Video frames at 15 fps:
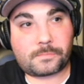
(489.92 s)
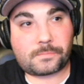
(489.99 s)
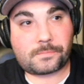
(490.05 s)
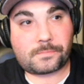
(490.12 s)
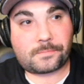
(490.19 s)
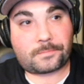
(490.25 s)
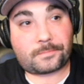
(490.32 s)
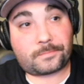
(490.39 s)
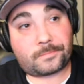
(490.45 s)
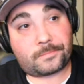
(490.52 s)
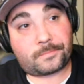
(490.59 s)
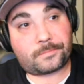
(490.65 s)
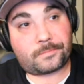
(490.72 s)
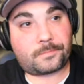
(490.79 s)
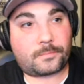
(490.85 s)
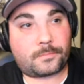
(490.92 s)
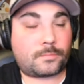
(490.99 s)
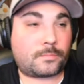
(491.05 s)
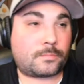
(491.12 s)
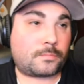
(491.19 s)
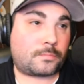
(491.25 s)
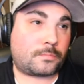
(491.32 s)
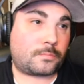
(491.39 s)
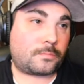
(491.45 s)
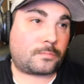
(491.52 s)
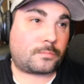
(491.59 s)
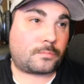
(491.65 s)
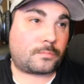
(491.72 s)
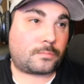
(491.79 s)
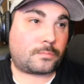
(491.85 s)

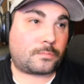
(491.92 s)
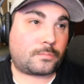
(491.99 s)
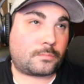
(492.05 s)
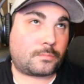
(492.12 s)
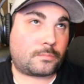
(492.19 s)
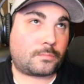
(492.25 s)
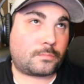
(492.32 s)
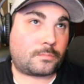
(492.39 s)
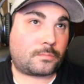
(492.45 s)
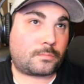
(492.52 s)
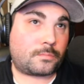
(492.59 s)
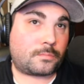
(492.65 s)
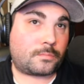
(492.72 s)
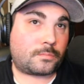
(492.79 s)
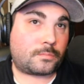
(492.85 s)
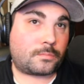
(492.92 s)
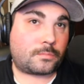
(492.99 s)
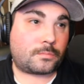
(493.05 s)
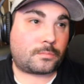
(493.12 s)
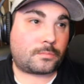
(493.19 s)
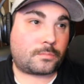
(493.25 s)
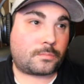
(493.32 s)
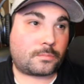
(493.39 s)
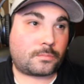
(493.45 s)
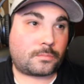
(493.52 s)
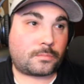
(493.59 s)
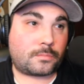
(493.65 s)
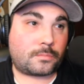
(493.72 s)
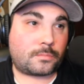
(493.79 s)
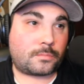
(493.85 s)

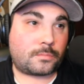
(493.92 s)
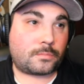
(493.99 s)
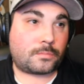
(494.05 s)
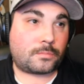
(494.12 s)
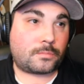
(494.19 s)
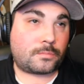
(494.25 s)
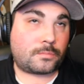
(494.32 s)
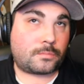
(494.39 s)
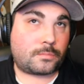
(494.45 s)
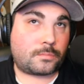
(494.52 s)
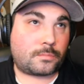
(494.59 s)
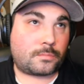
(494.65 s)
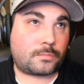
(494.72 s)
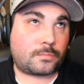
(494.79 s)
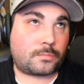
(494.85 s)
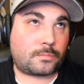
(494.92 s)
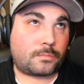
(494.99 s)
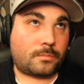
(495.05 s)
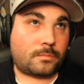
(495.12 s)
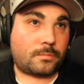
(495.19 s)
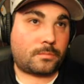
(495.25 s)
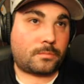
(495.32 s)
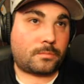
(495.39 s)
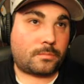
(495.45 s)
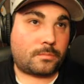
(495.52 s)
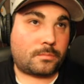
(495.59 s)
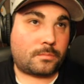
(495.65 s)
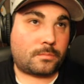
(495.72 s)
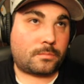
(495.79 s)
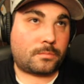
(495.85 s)

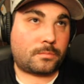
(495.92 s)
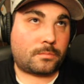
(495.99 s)
(silent)